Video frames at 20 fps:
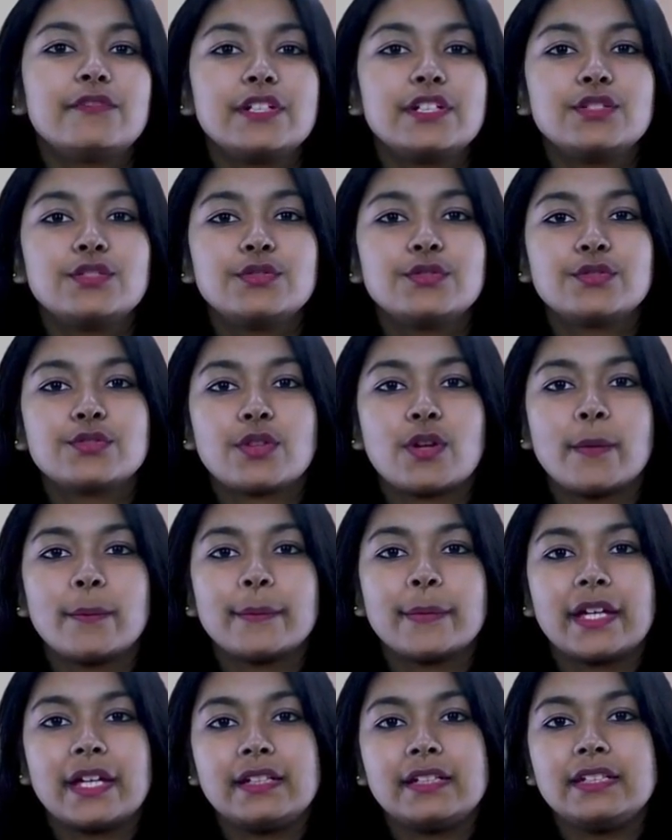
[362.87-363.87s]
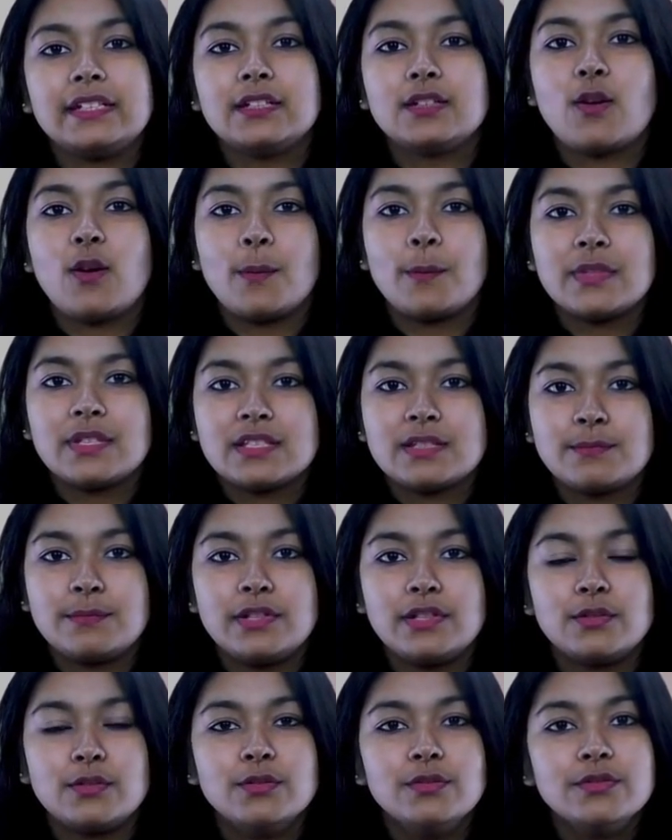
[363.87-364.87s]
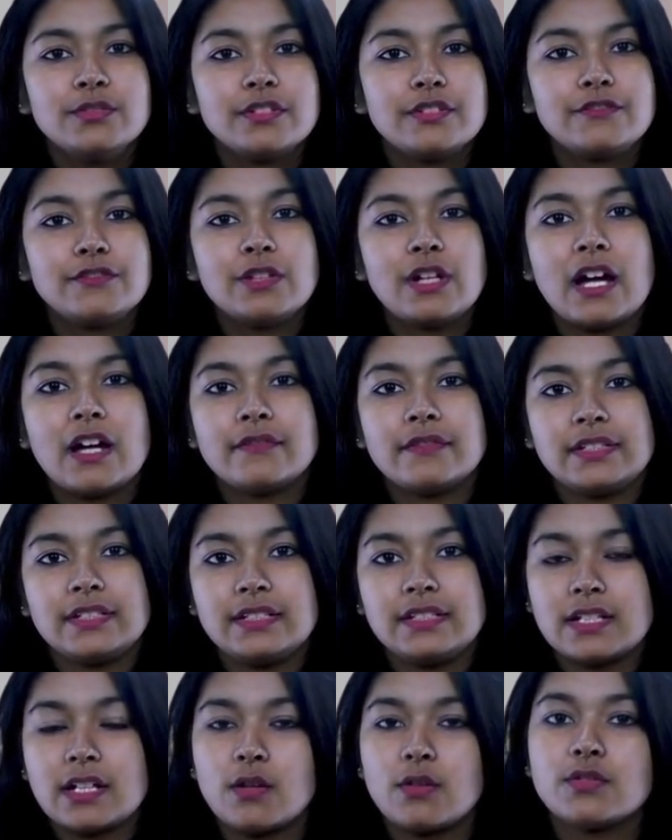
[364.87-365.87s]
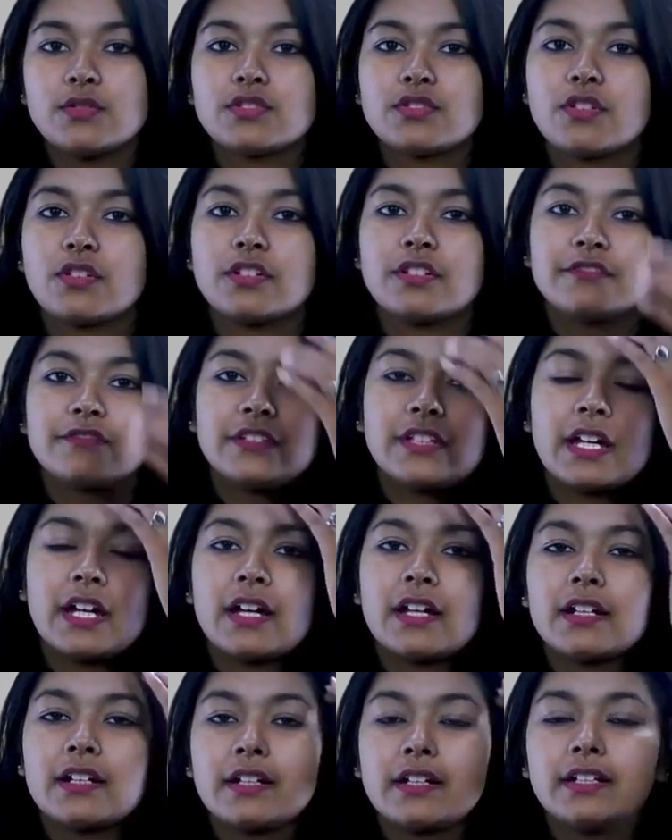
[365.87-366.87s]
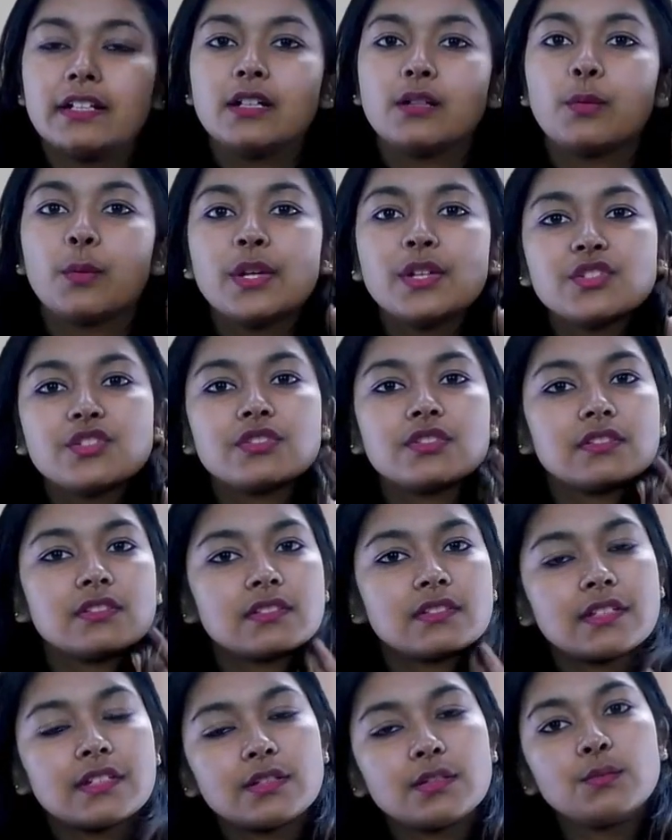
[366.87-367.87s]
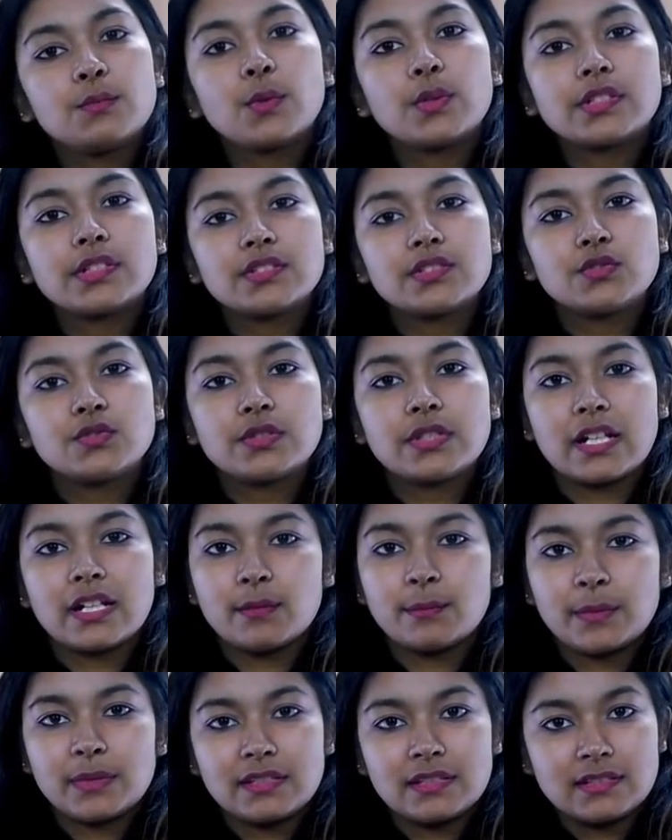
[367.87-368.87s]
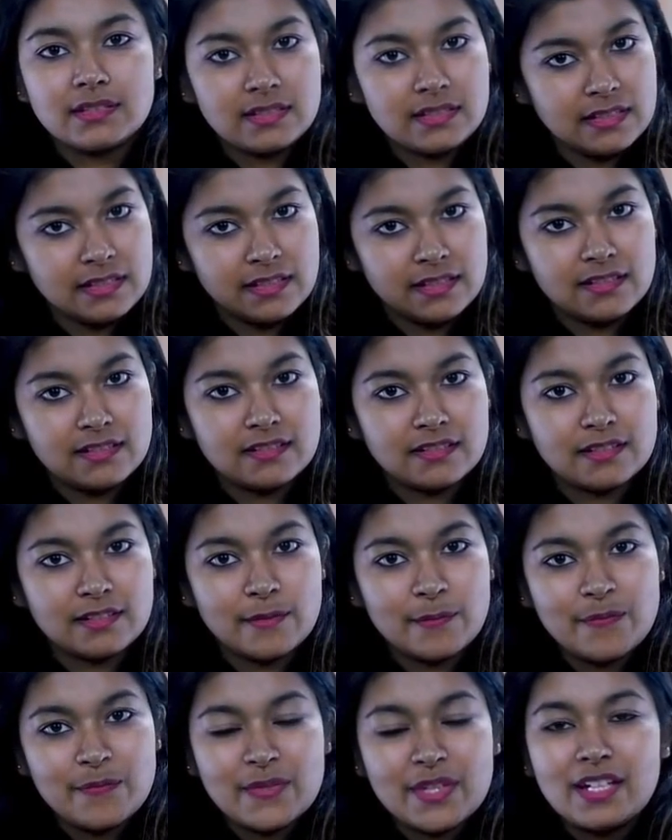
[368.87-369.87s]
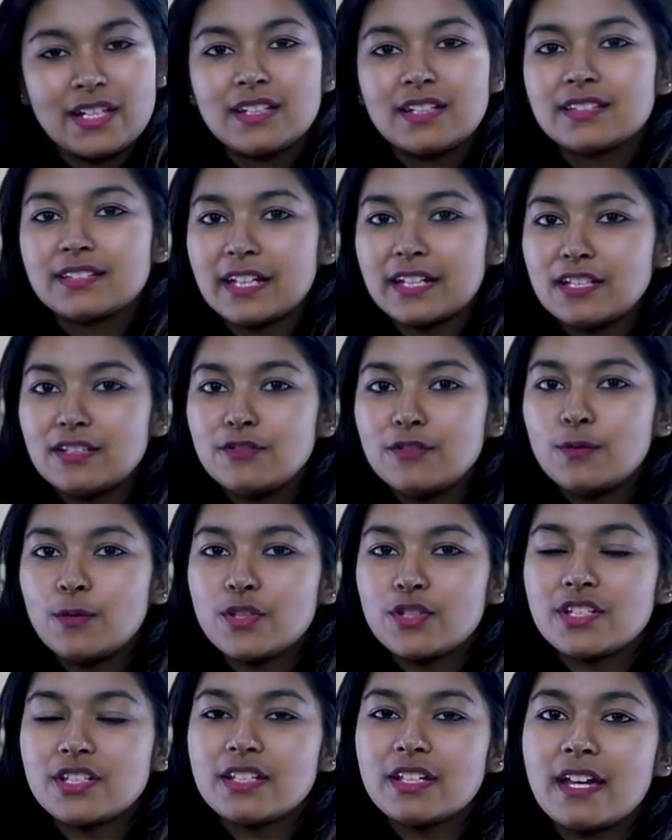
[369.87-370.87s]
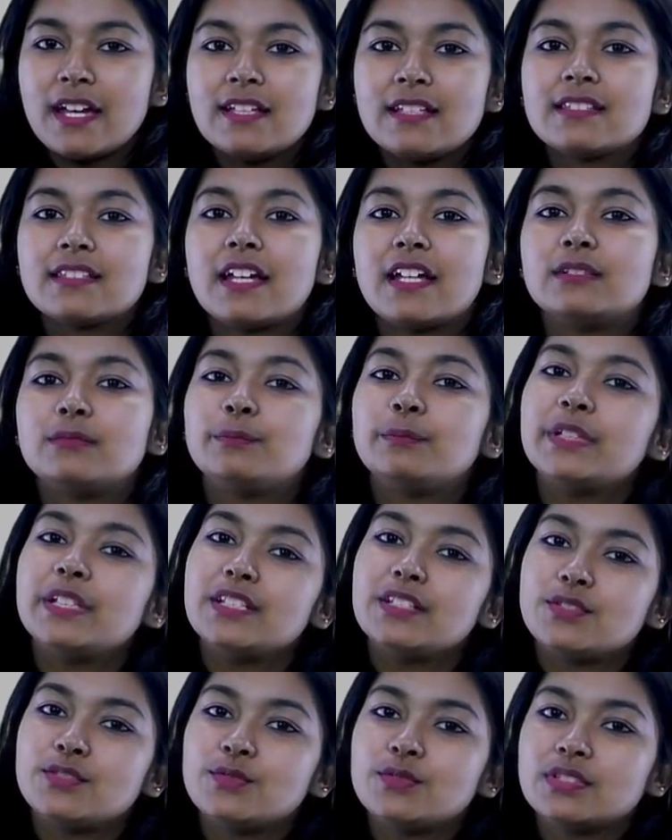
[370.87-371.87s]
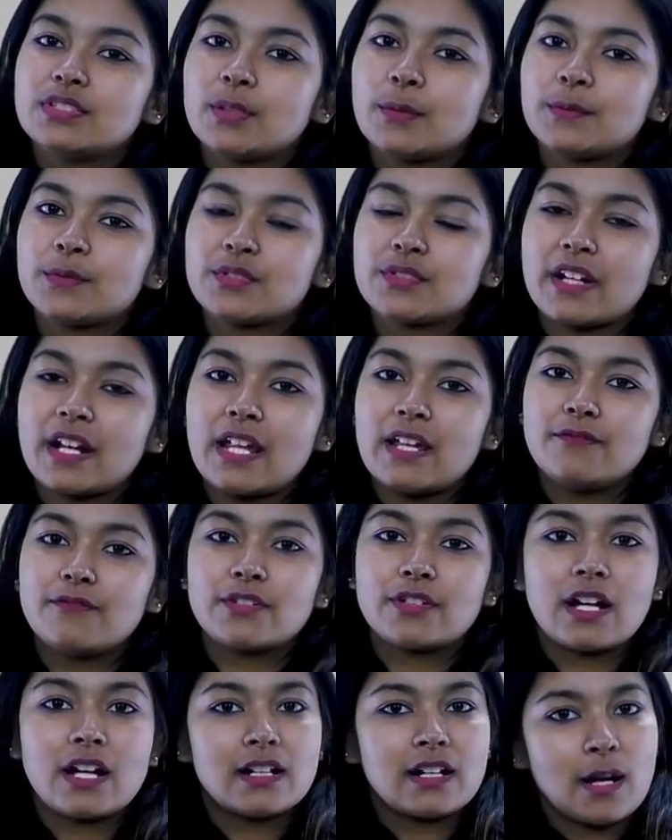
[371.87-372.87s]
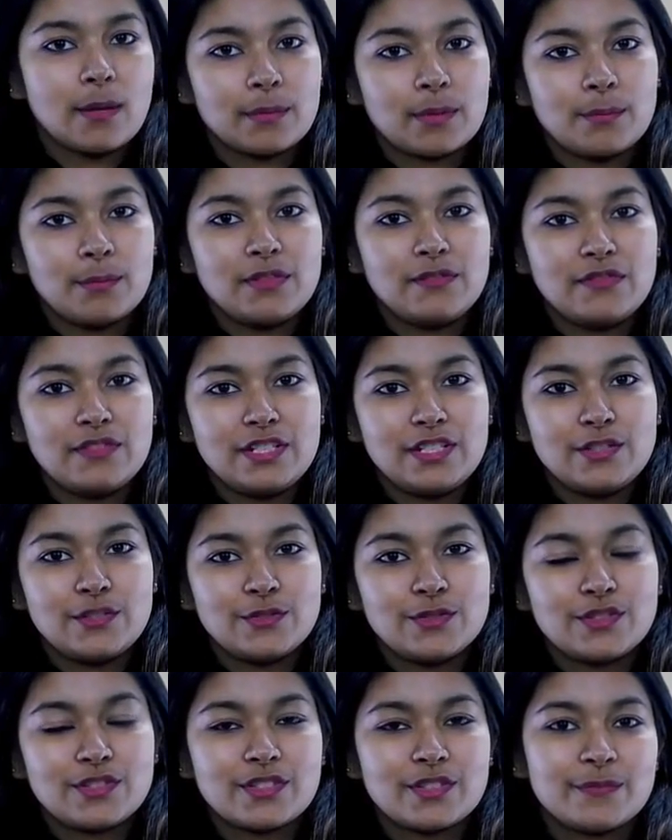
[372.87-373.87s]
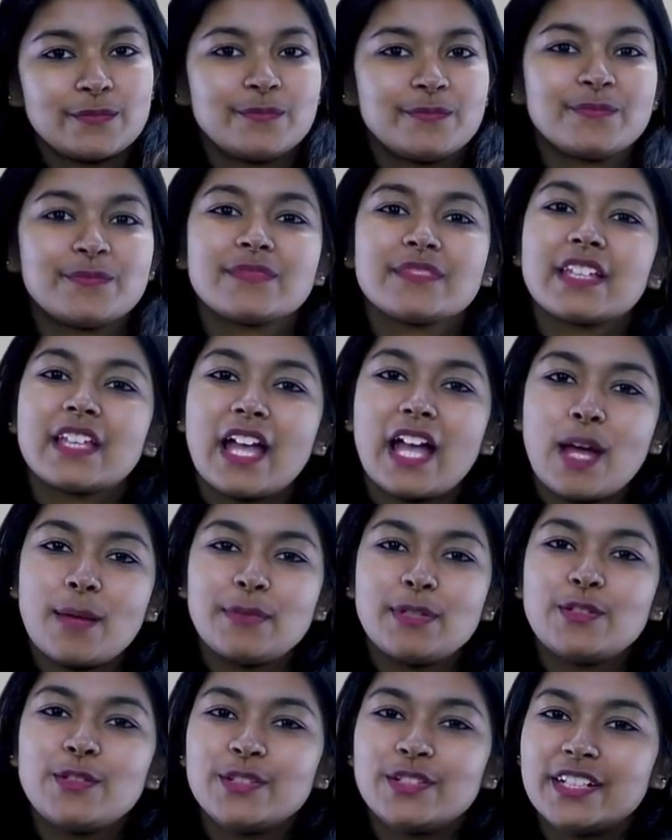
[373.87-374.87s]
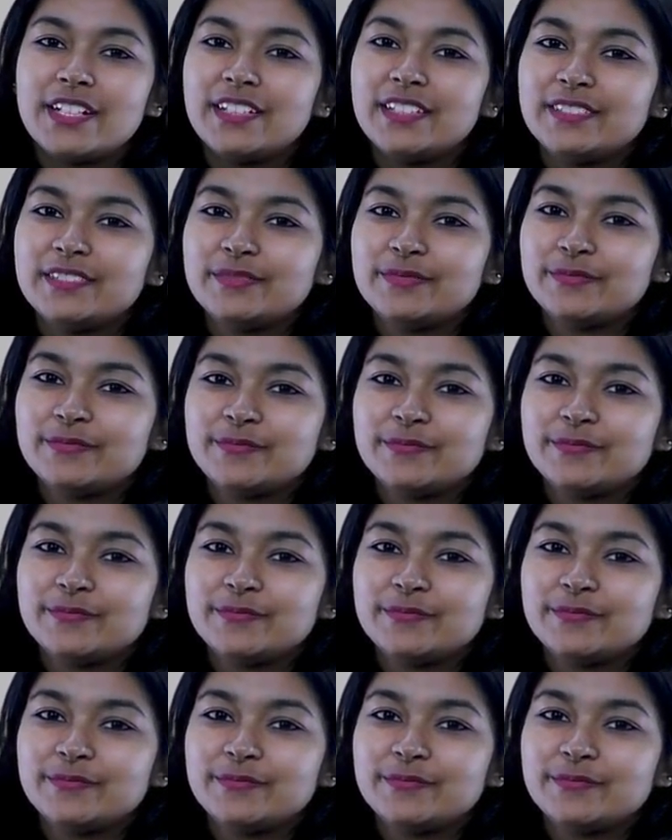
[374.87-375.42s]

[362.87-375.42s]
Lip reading: free to drop any comments below if you have any doubts or if there are any questions that you want us to take up in this series. Thank you for watching guys, and please do subscribe for our upcoming videos. Happy coding!